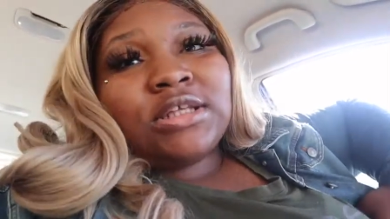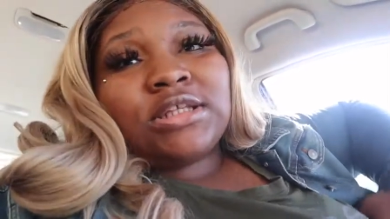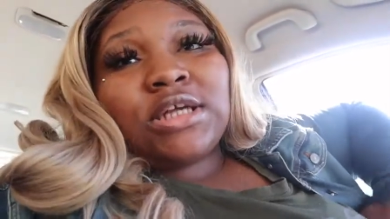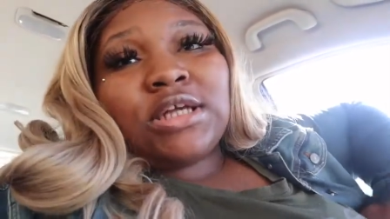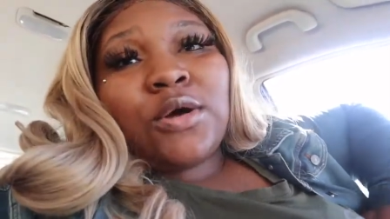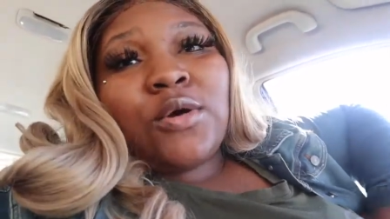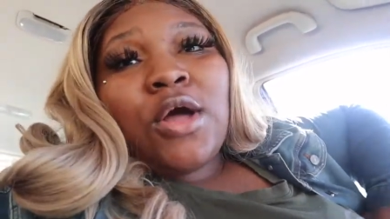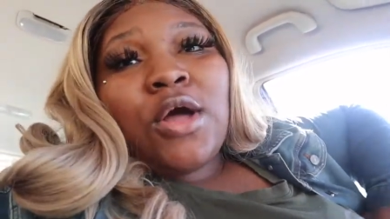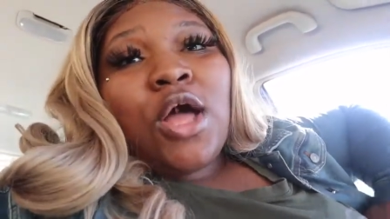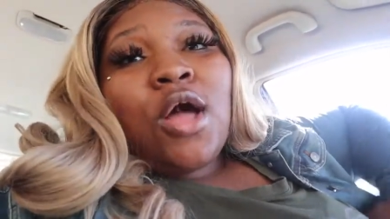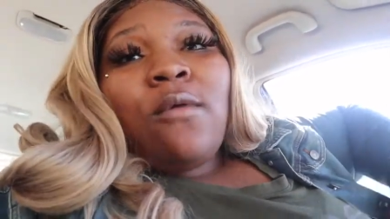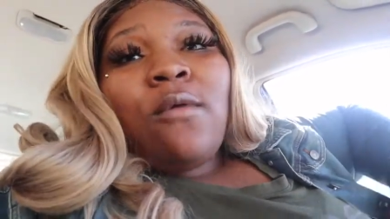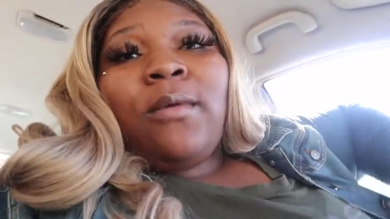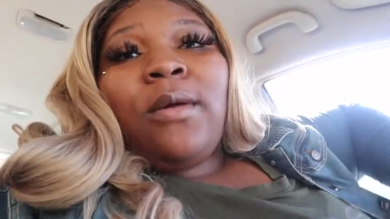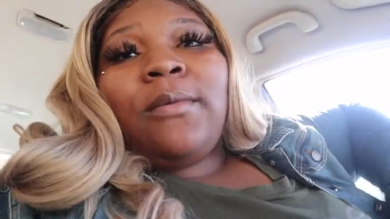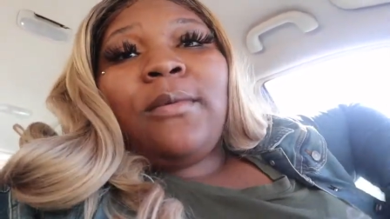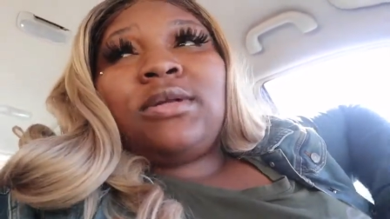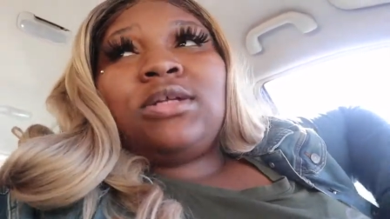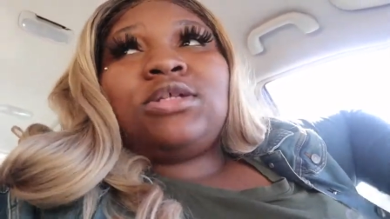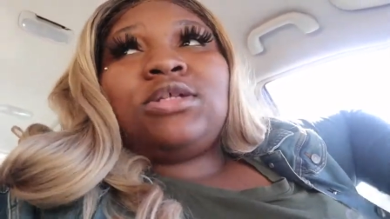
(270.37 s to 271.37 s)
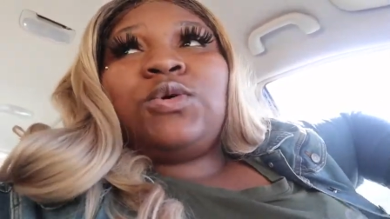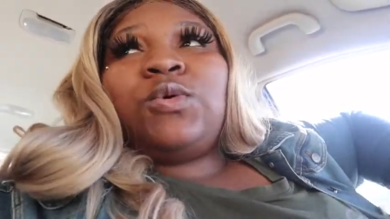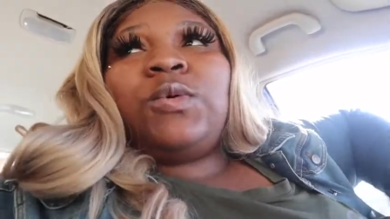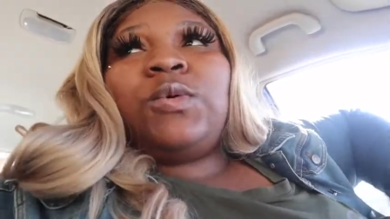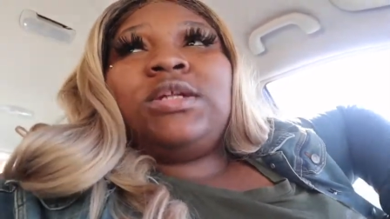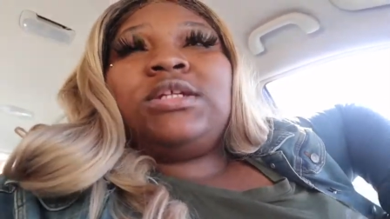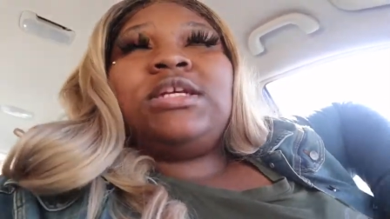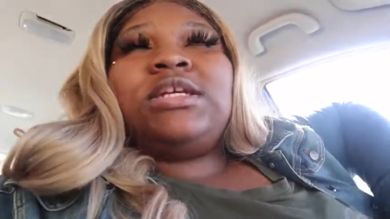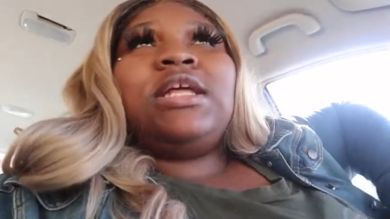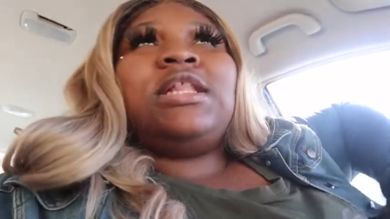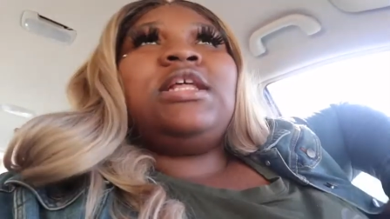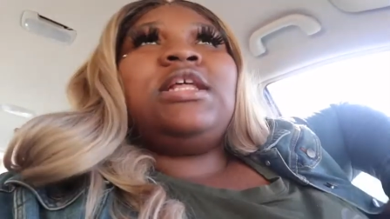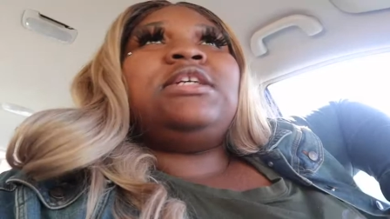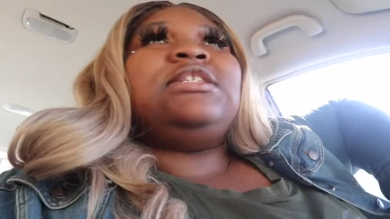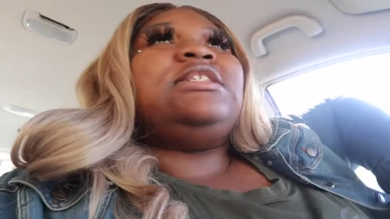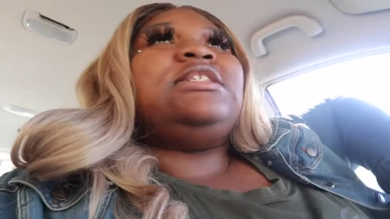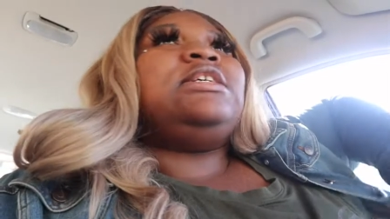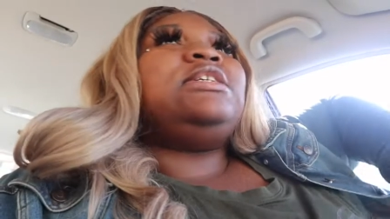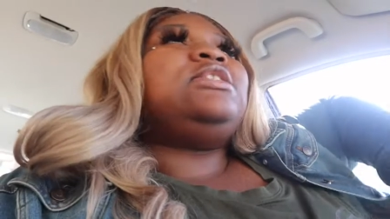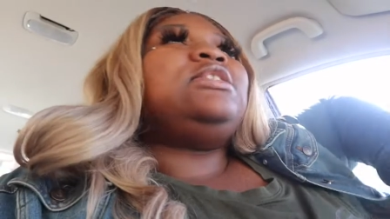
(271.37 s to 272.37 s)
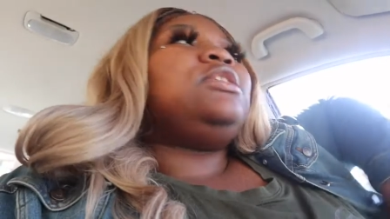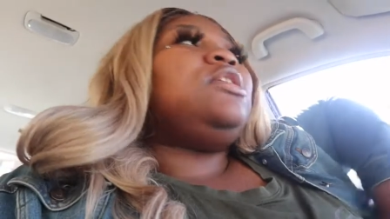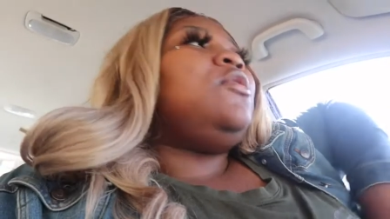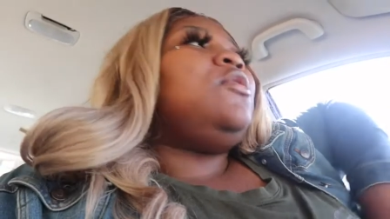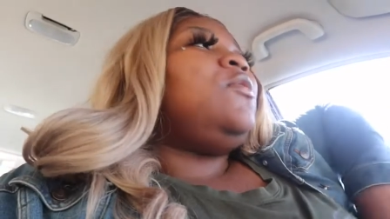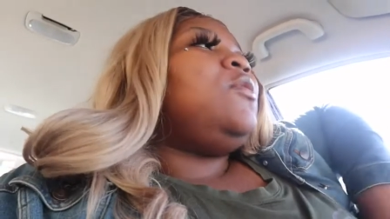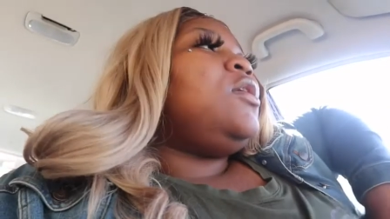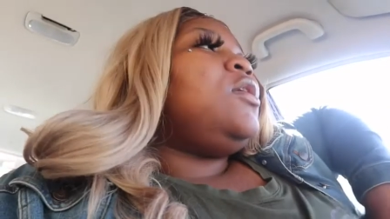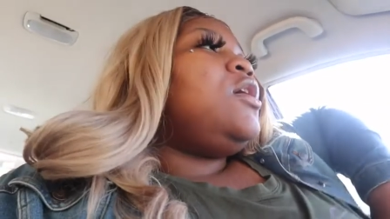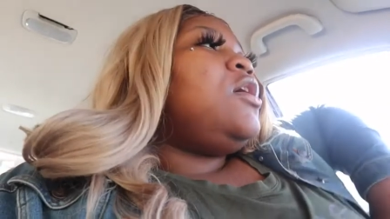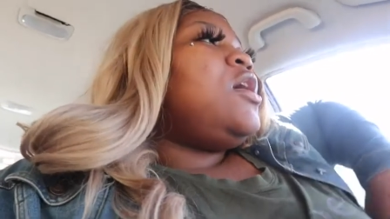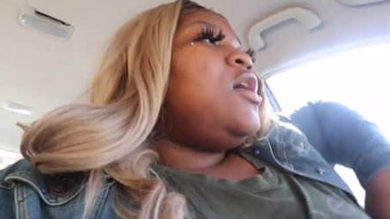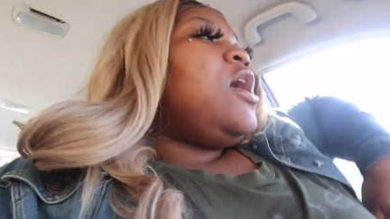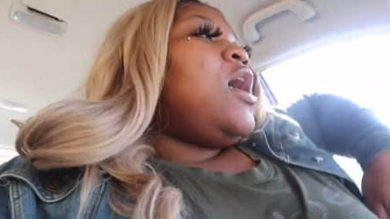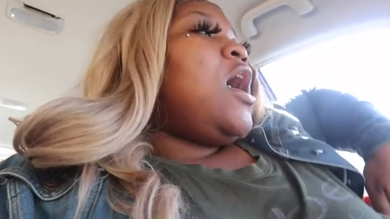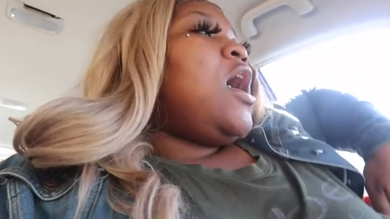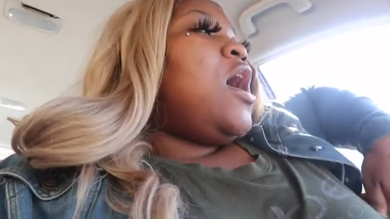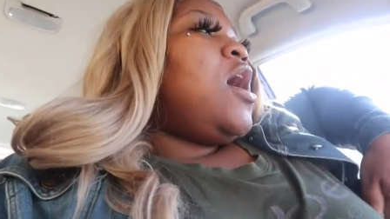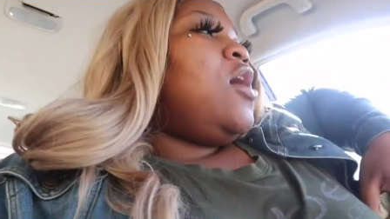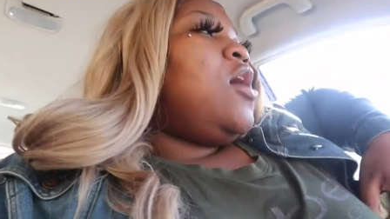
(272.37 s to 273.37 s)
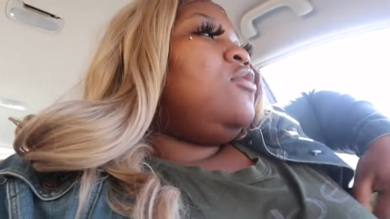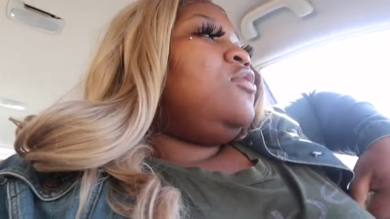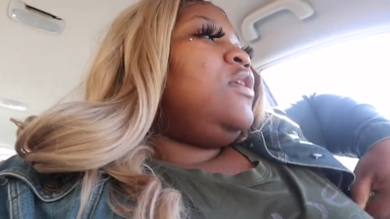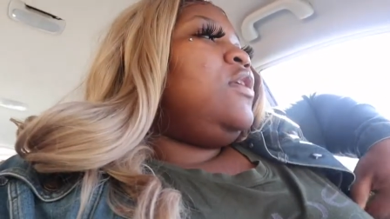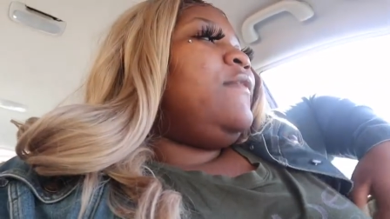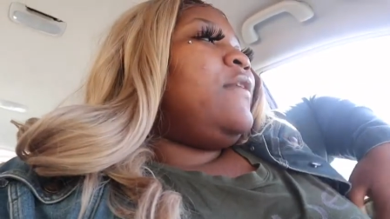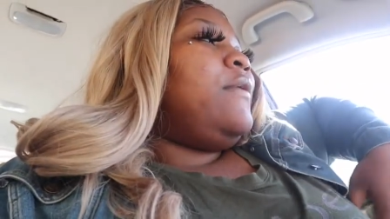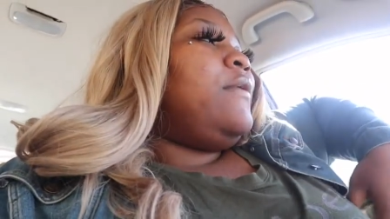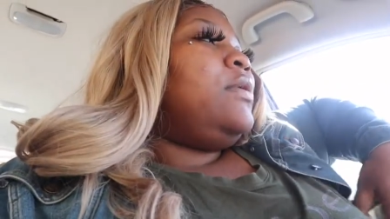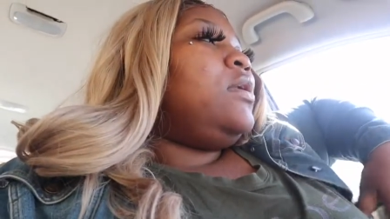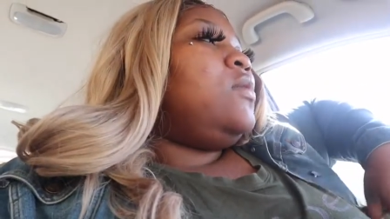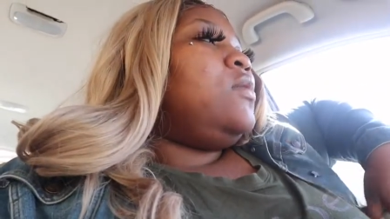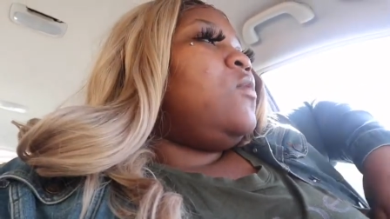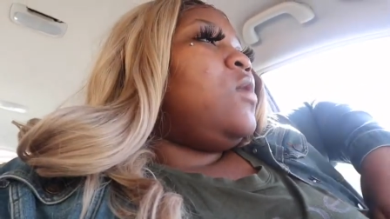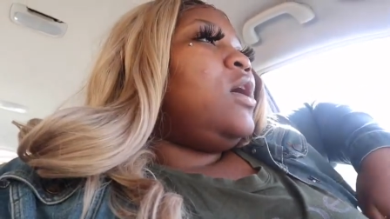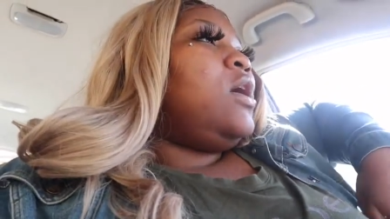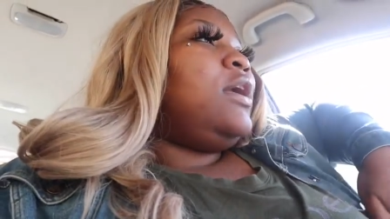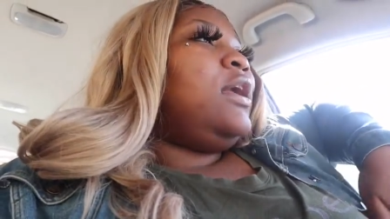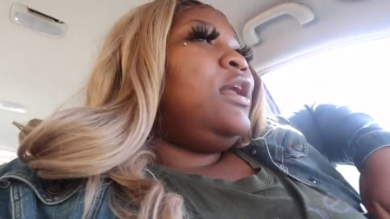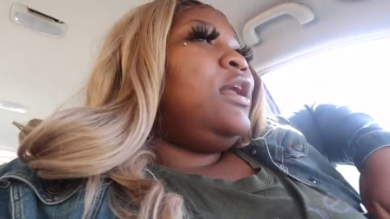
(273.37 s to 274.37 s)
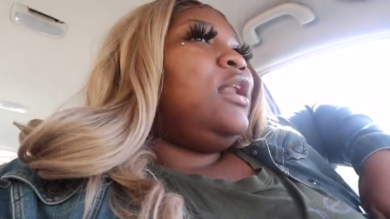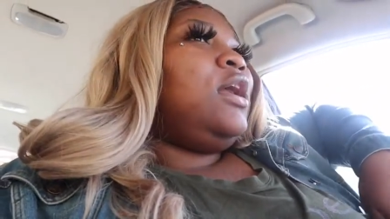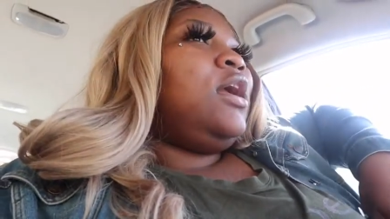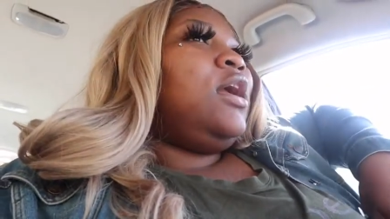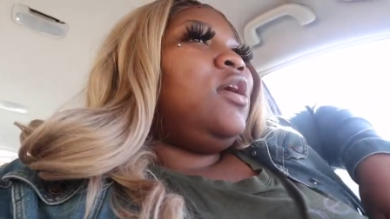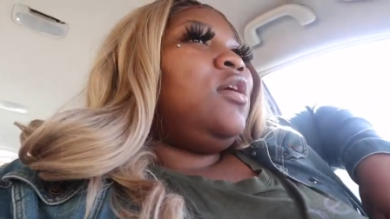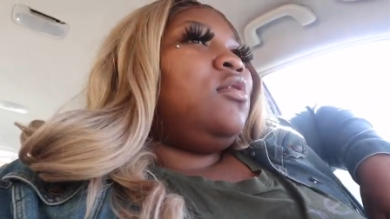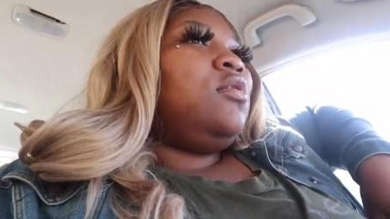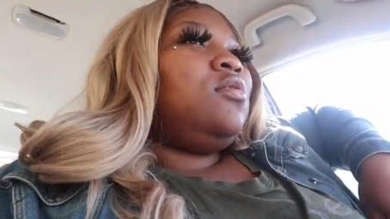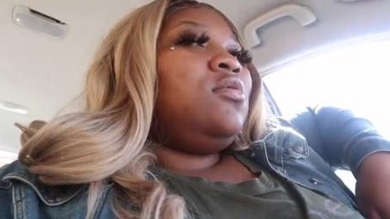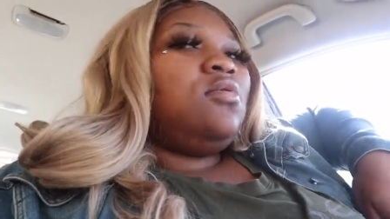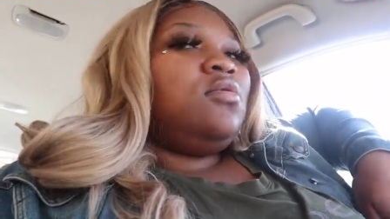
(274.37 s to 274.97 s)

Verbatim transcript: So we went to school together and shit. So I don't know if I want to walk in there